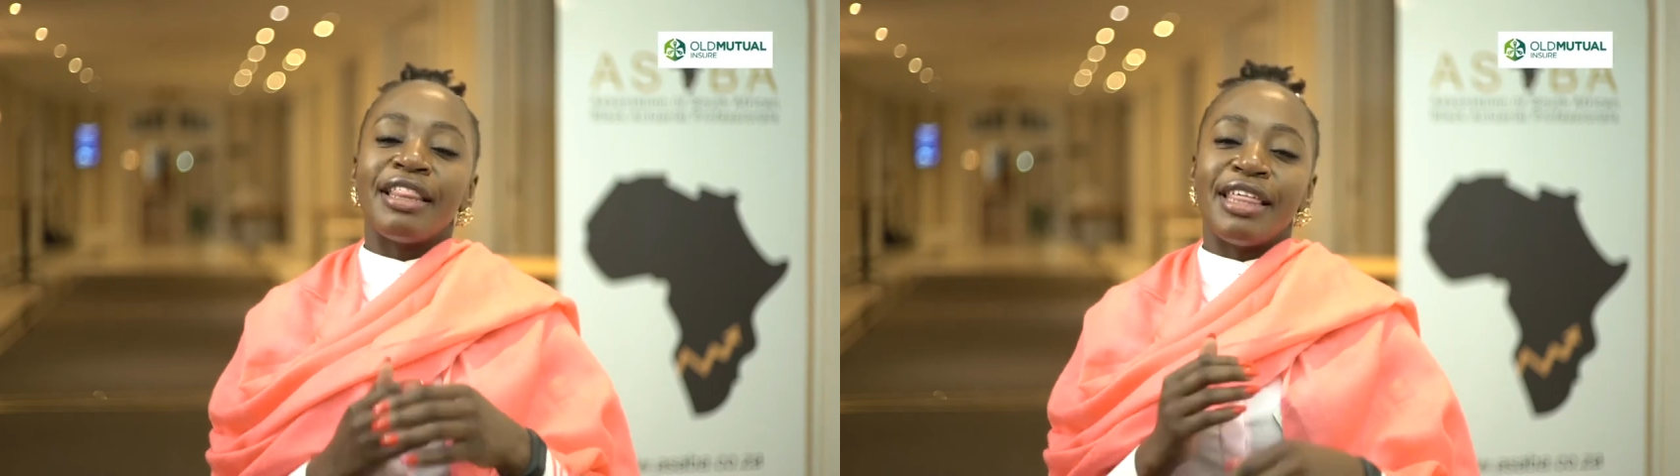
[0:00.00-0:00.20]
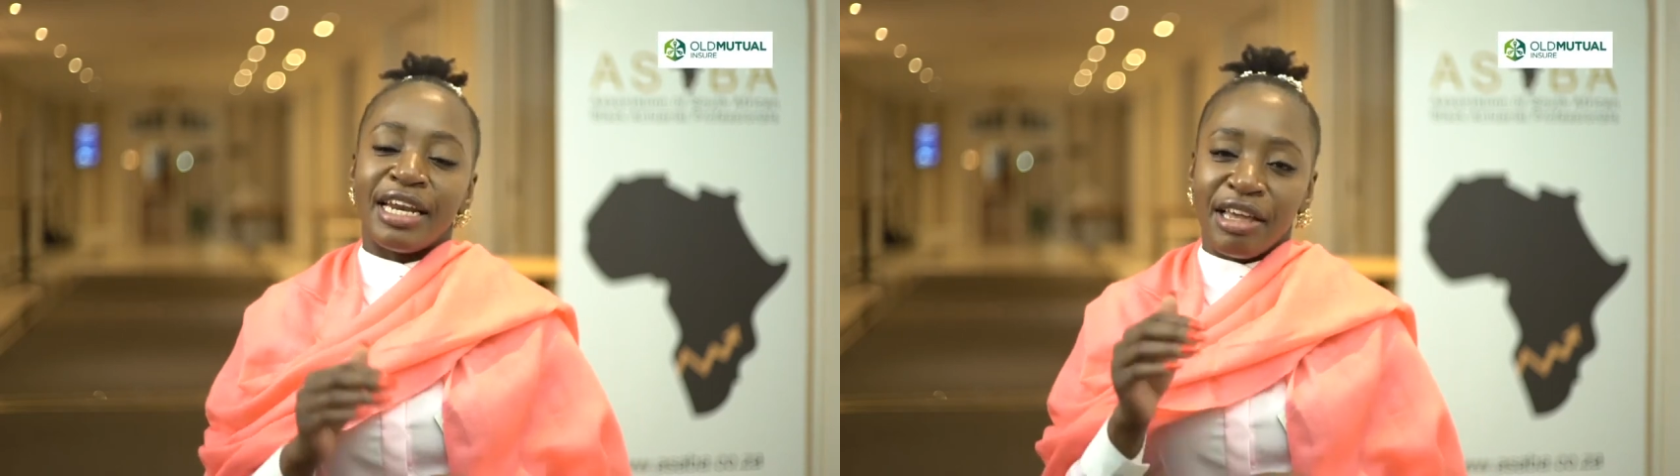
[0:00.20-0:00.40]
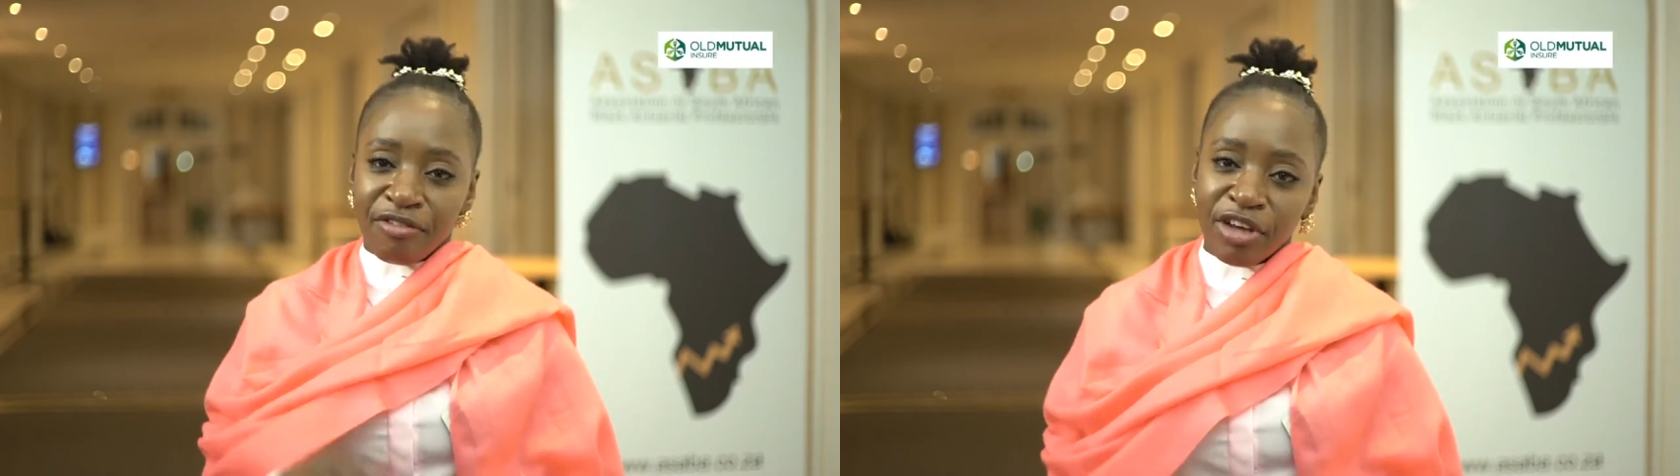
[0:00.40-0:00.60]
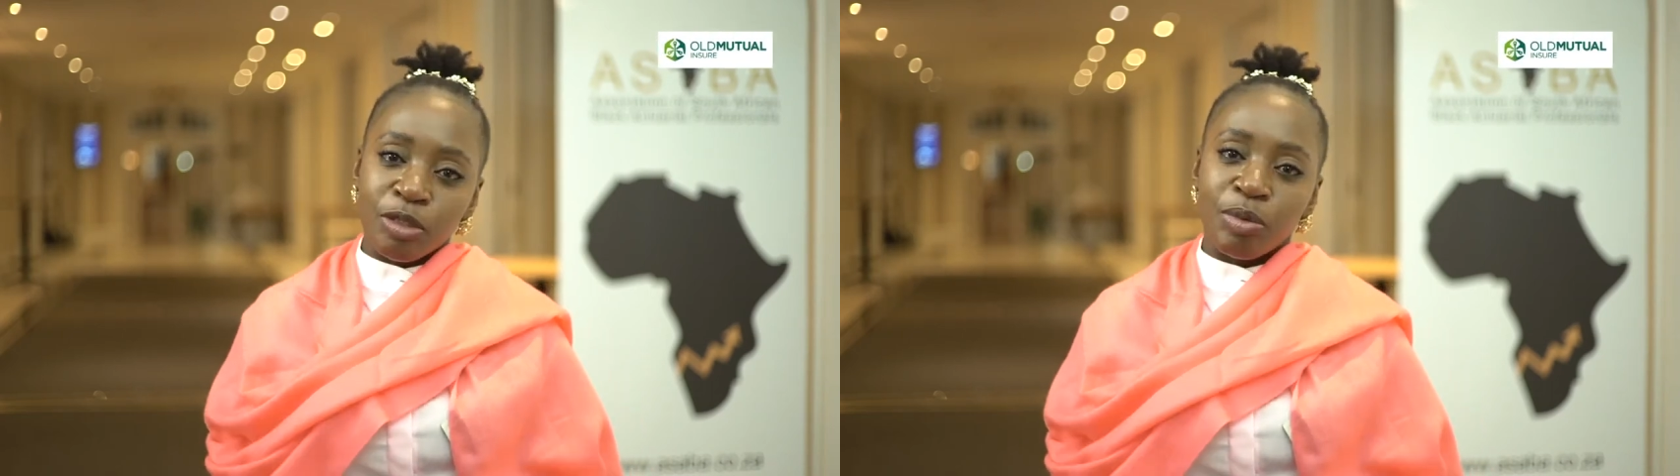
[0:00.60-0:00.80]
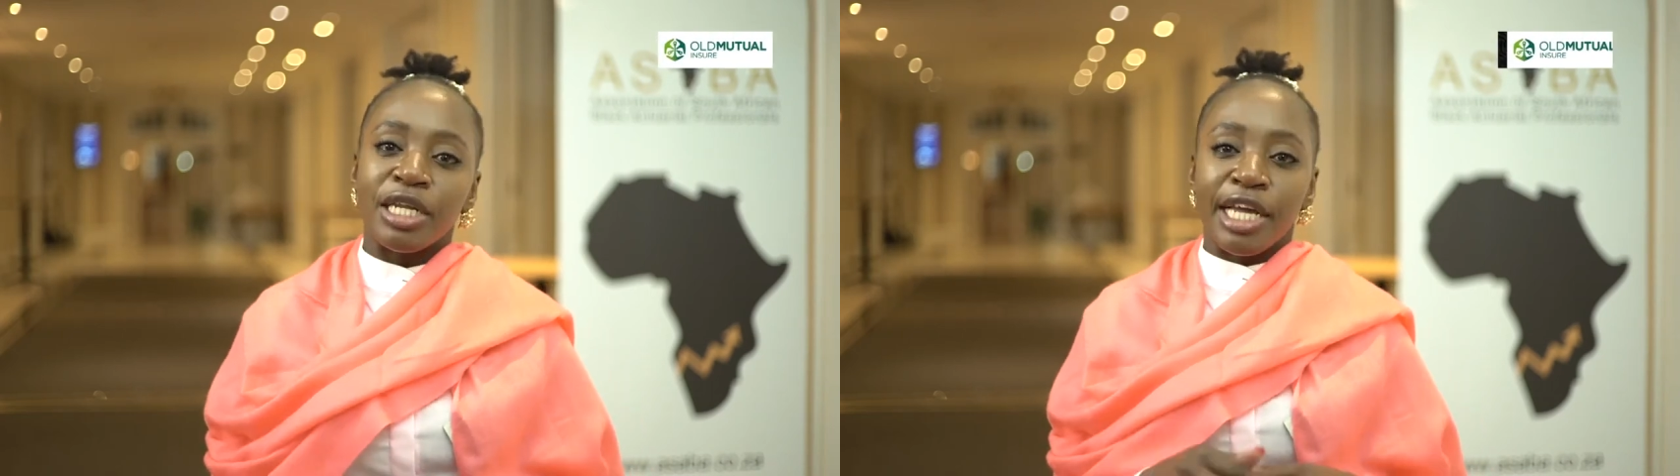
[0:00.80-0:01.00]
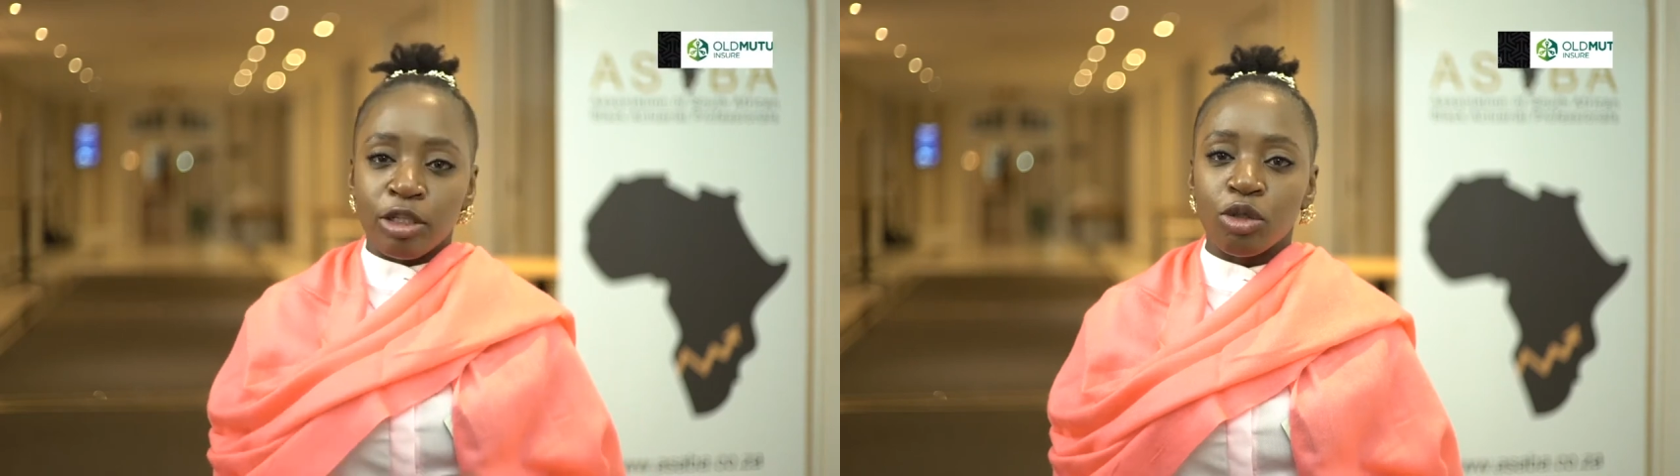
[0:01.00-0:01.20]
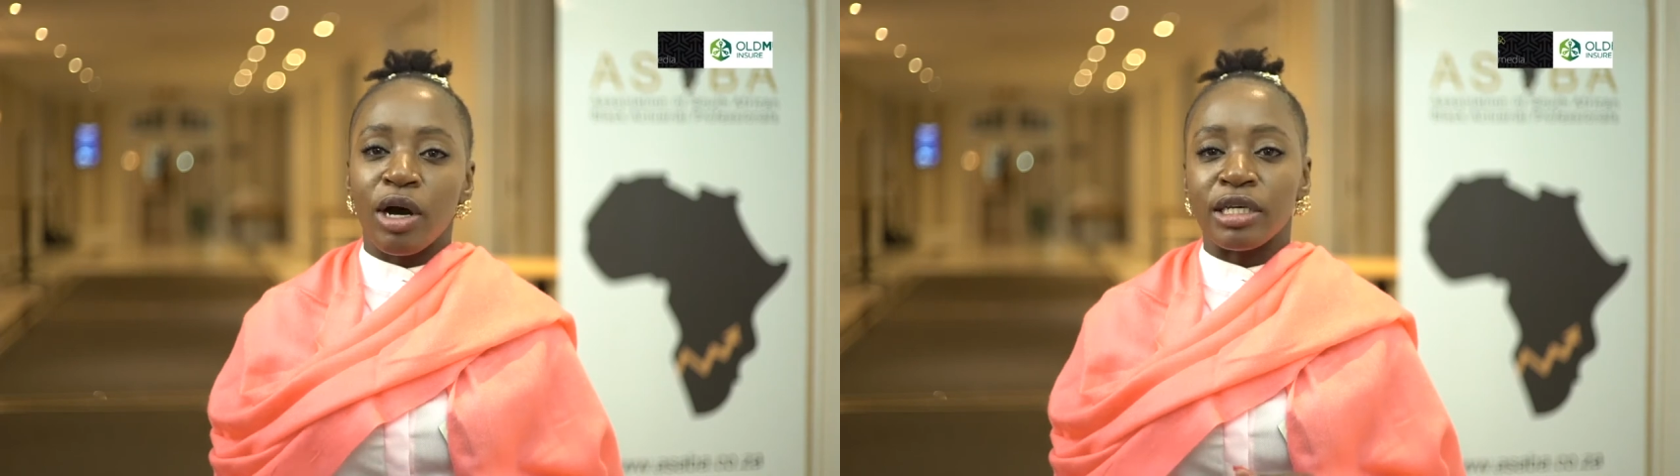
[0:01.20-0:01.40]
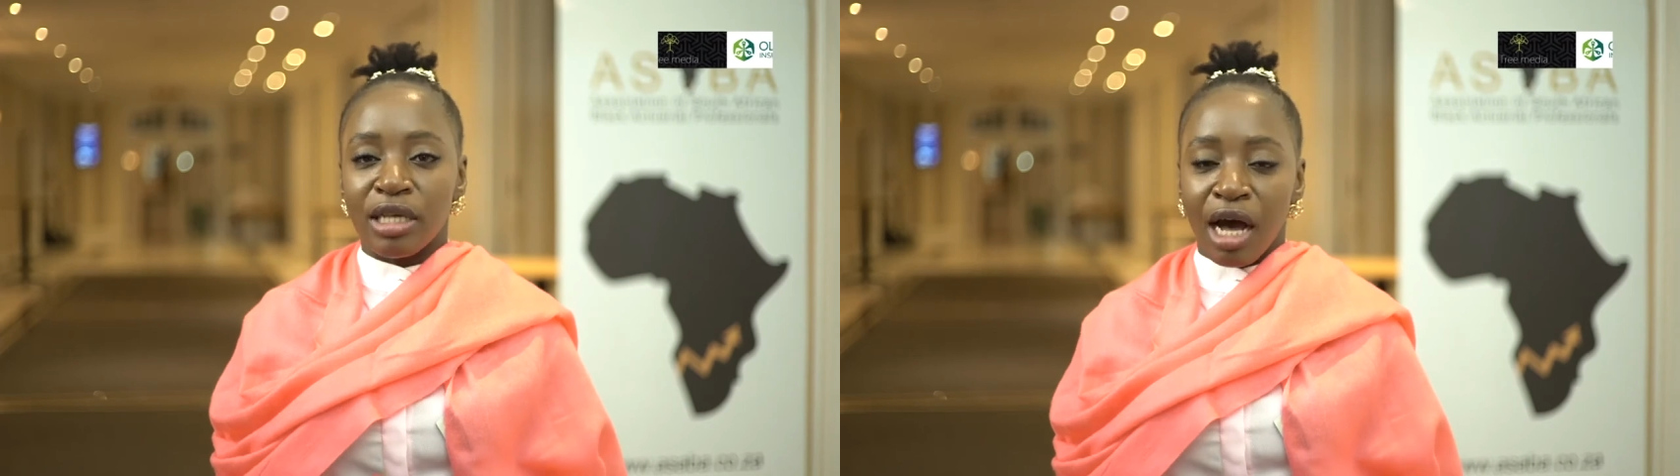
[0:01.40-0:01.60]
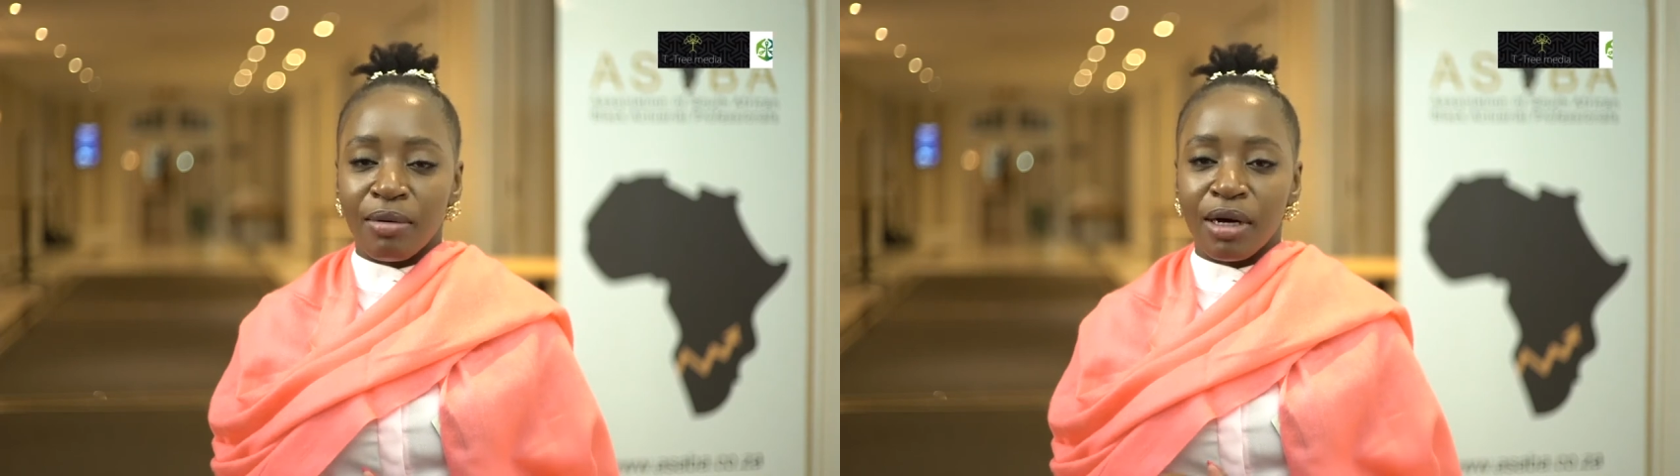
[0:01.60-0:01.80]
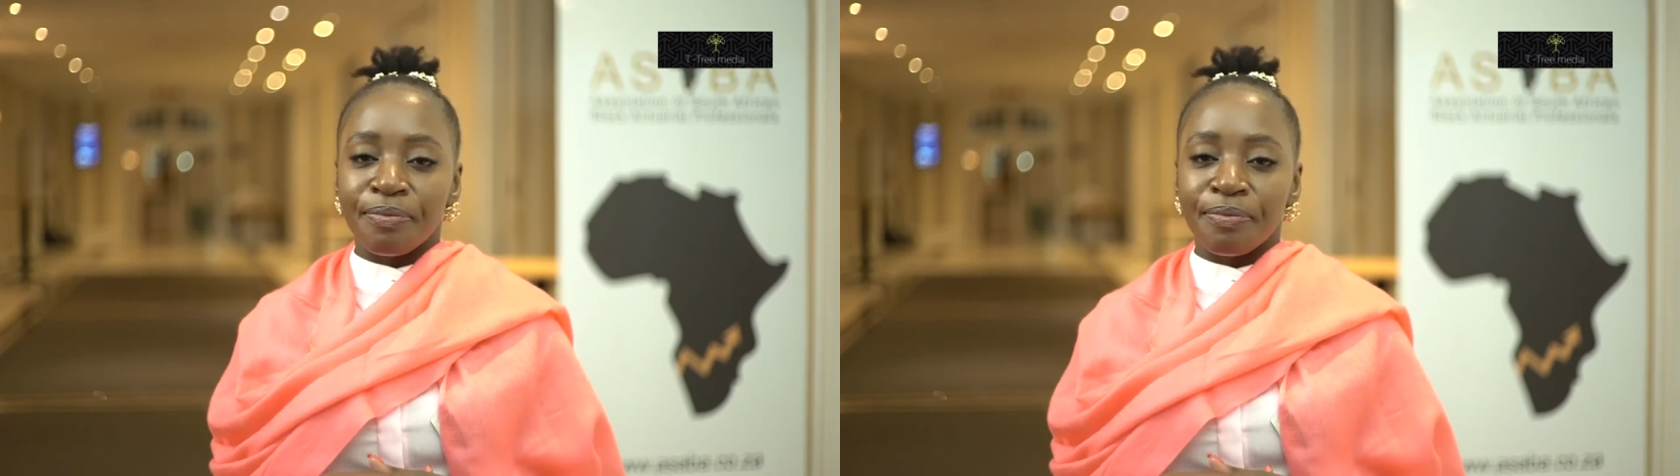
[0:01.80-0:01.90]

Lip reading: that investment into ASABA.